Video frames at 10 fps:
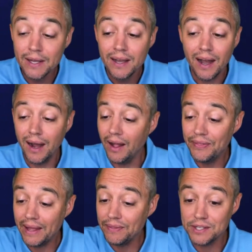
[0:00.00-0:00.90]

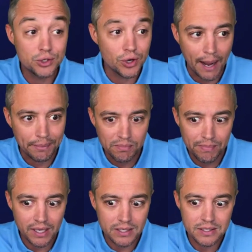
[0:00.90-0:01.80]
that this dropped
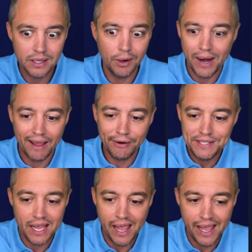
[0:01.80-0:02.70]
because, you know what,
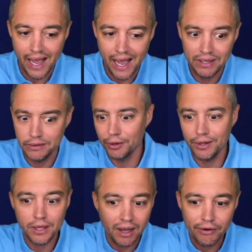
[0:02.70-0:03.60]
Everyday AI, we literally
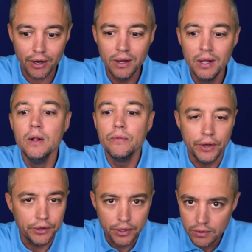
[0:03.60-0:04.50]
cover the
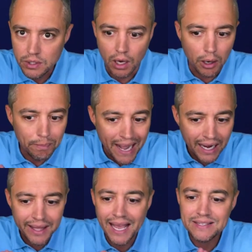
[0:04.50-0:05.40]
news on our
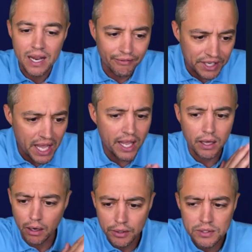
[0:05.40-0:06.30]
podcast every day and
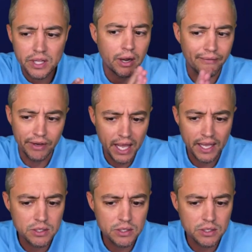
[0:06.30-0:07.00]
our newsletter every day.